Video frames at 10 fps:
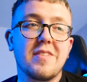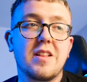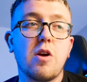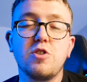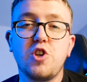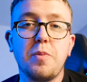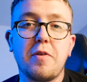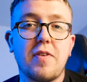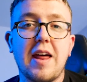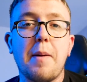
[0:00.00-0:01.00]
Don't shoot me
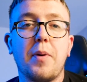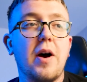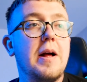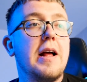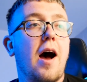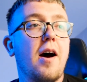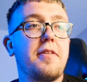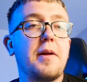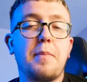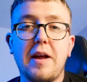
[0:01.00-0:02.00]
for that, but I
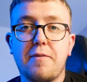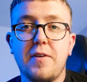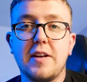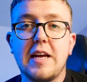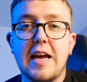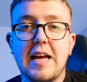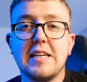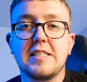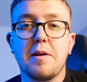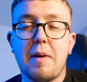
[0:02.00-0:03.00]
think Pickford is the